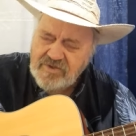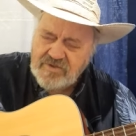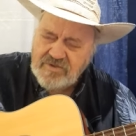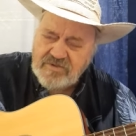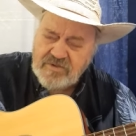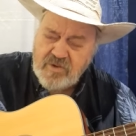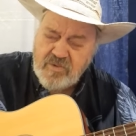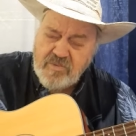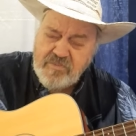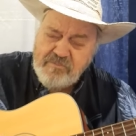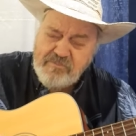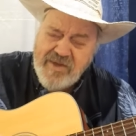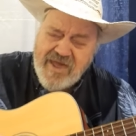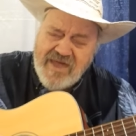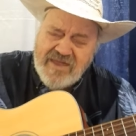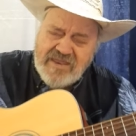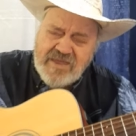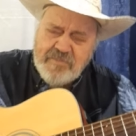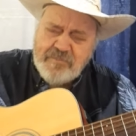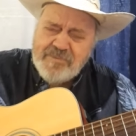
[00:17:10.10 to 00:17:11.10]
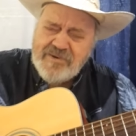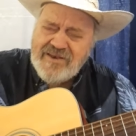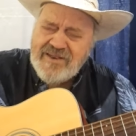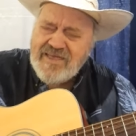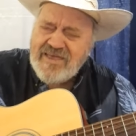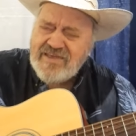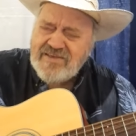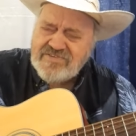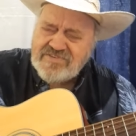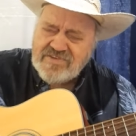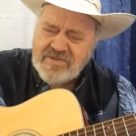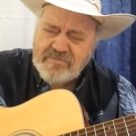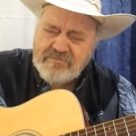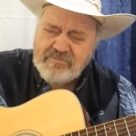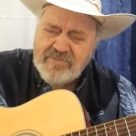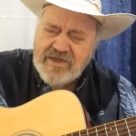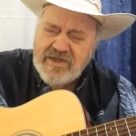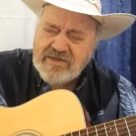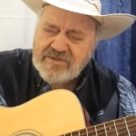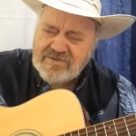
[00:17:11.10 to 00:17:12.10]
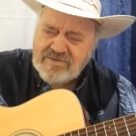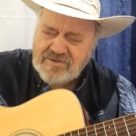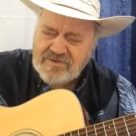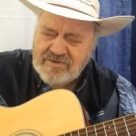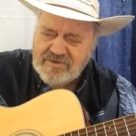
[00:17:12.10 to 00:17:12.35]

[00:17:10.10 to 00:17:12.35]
Nobody plays the bet,